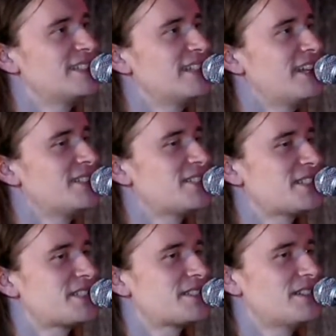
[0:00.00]
and I
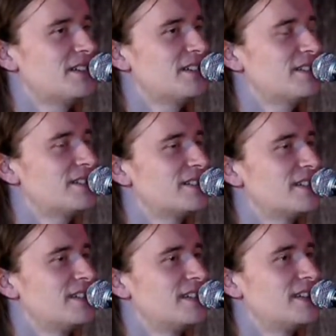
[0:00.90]
just I
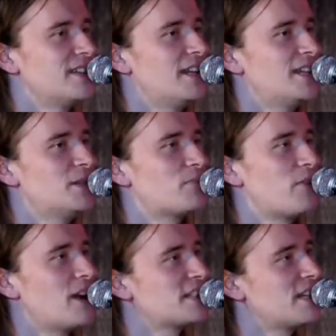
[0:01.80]
need to
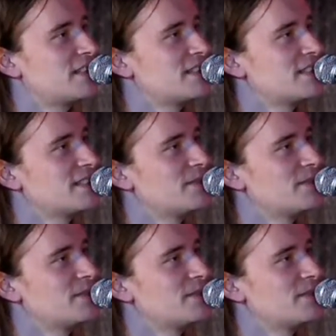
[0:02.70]
process it.